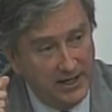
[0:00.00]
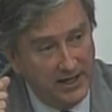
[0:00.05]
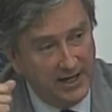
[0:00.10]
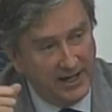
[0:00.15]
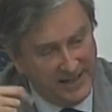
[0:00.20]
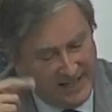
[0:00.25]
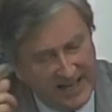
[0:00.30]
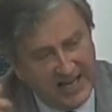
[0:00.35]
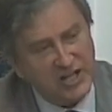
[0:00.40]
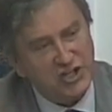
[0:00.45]

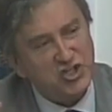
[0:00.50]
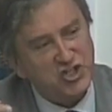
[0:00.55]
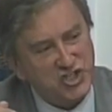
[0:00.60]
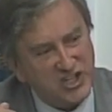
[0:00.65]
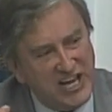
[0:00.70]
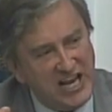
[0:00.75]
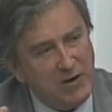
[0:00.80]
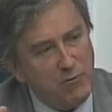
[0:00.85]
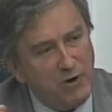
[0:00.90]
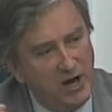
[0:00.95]
And I
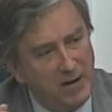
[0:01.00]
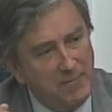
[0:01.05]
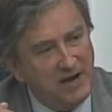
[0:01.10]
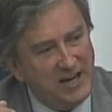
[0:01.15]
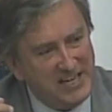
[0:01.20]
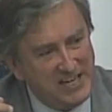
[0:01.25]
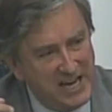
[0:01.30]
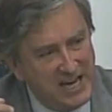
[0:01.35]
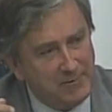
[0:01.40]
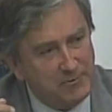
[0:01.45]
understand why my
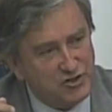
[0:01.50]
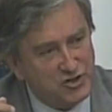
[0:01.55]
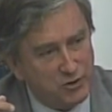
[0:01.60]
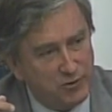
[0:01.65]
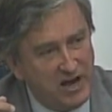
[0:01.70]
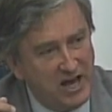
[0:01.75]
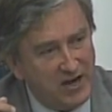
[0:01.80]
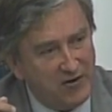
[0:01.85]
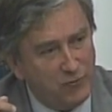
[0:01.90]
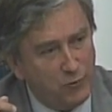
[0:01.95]
neighbors are
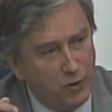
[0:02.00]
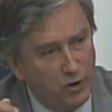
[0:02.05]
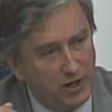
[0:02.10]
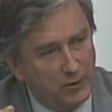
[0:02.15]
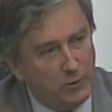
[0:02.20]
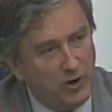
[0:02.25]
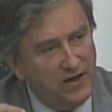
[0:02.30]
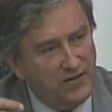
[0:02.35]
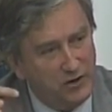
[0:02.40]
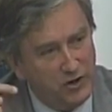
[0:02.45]
out of
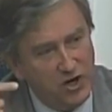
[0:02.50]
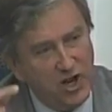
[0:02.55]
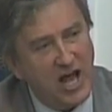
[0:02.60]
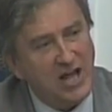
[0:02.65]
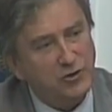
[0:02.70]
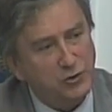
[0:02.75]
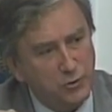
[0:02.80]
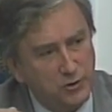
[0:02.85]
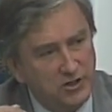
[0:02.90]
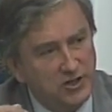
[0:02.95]
work, why they're
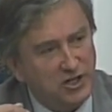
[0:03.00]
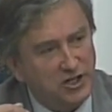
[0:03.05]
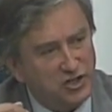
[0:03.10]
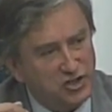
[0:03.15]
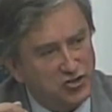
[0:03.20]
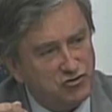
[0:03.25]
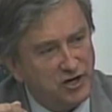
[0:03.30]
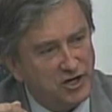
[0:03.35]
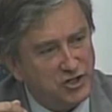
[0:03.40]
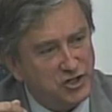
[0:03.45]
not doing their
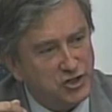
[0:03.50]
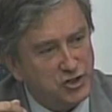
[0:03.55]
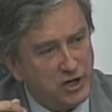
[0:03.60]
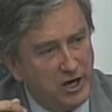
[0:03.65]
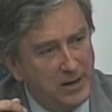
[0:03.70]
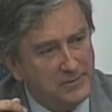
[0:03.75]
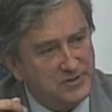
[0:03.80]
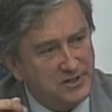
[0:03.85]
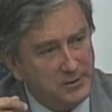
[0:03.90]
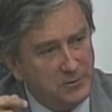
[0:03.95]
construction
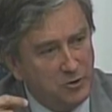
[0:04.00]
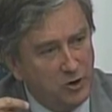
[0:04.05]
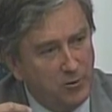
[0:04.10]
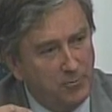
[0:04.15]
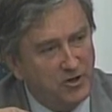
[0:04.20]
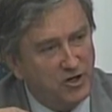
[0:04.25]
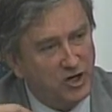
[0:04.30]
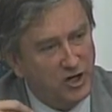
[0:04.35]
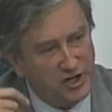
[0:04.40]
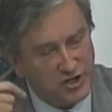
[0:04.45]
jobs anymore,
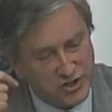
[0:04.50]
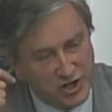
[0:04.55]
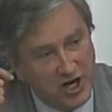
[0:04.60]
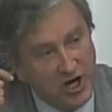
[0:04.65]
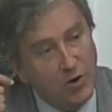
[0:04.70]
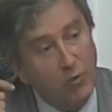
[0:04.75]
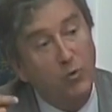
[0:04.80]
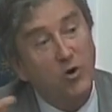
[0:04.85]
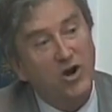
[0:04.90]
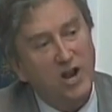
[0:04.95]
because
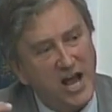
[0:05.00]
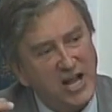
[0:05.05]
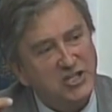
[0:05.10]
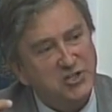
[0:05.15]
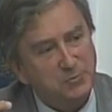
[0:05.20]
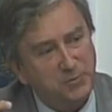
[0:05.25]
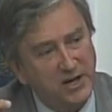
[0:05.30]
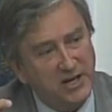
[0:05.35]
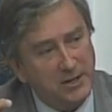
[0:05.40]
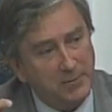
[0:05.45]
we're not
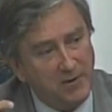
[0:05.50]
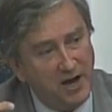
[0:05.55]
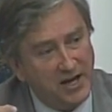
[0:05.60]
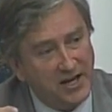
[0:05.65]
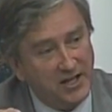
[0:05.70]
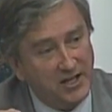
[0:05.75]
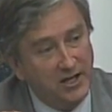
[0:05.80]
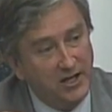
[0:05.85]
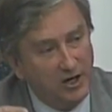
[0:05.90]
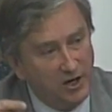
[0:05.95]
spending
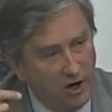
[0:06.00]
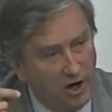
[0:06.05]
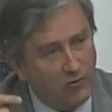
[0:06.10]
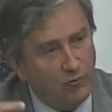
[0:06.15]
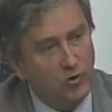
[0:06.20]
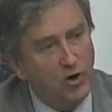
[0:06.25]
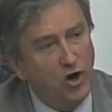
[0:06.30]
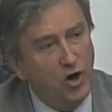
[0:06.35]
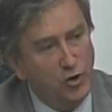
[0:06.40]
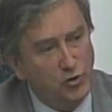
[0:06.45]
money on
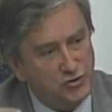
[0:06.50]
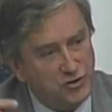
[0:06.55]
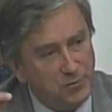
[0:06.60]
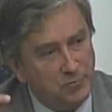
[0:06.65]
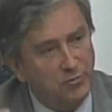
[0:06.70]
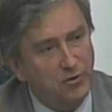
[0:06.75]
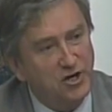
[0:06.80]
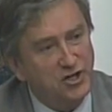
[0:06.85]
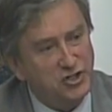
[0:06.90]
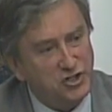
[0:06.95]
roads and
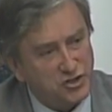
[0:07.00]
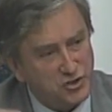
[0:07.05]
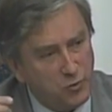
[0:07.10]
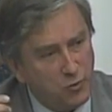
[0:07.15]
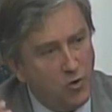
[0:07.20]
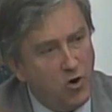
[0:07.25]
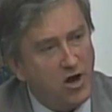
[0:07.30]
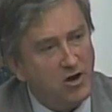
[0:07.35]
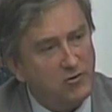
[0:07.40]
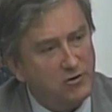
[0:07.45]
bridges and
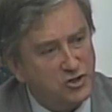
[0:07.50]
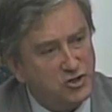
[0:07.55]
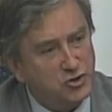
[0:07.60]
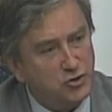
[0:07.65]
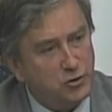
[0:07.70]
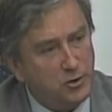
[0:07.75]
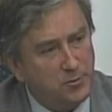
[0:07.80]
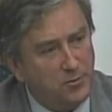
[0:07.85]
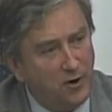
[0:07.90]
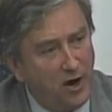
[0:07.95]
water and
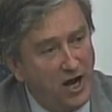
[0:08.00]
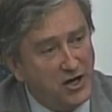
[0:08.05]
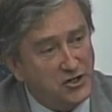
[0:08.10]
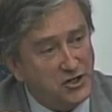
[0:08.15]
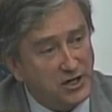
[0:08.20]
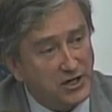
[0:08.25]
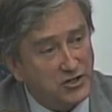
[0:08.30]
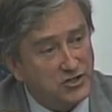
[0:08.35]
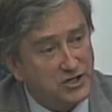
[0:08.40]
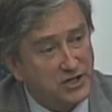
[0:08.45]
sewer
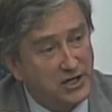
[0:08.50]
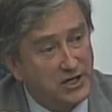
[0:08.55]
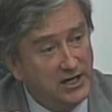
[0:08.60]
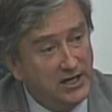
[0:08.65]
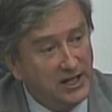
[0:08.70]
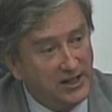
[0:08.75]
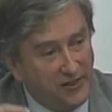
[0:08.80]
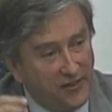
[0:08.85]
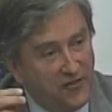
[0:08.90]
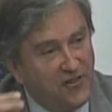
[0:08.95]
projects,
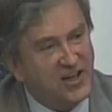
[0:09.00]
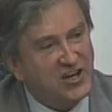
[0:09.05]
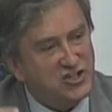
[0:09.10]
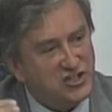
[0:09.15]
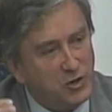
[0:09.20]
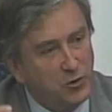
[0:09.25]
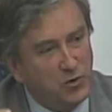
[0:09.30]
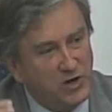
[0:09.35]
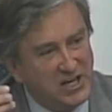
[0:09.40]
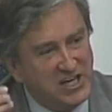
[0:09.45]
and the things
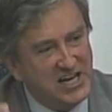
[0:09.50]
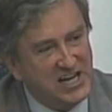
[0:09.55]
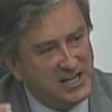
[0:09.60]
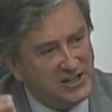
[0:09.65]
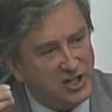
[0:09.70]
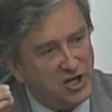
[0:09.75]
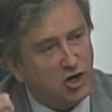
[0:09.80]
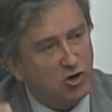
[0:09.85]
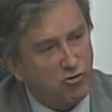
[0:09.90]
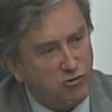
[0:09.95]
that we need
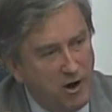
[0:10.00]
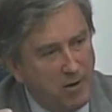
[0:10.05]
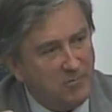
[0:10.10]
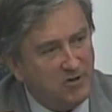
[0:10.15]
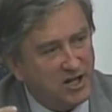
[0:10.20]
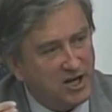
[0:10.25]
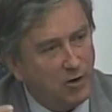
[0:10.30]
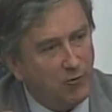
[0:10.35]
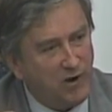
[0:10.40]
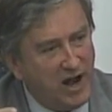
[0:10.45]
that are
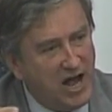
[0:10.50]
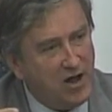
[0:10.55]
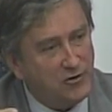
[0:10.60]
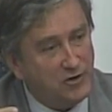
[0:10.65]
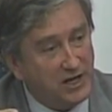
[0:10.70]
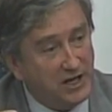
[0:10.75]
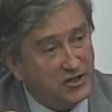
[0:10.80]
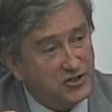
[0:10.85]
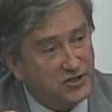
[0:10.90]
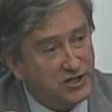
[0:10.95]
crumbling around
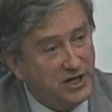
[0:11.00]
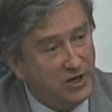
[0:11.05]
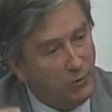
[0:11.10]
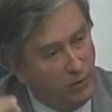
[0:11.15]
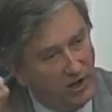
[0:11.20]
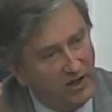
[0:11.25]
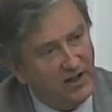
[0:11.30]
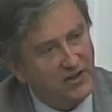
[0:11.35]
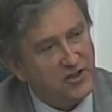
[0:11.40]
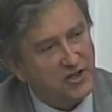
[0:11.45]
us
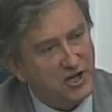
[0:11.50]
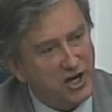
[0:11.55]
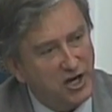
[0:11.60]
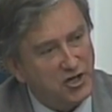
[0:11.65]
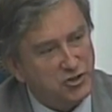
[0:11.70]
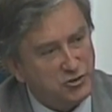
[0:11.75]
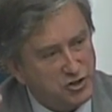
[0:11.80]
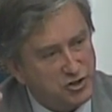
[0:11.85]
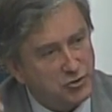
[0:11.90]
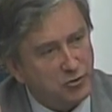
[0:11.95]
while other
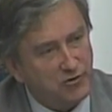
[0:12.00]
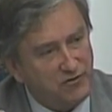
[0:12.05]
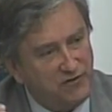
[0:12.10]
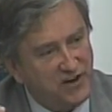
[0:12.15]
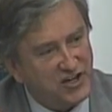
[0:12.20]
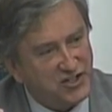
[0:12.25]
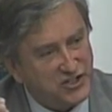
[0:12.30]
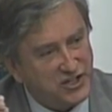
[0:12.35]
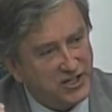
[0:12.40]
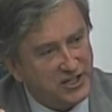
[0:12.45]
countries are
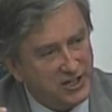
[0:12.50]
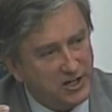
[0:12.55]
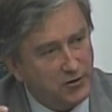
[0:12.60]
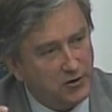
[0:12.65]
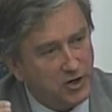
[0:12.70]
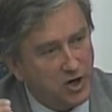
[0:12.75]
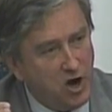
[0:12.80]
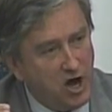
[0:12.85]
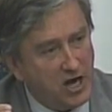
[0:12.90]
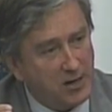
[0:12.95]
investing in their
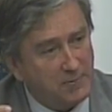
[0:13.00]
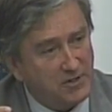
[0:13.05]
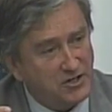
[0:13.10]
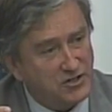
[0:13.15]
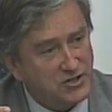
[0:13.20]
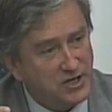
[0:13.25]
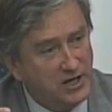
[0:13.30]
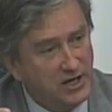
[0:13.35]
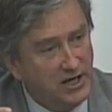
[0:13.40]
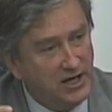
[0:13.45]
economies.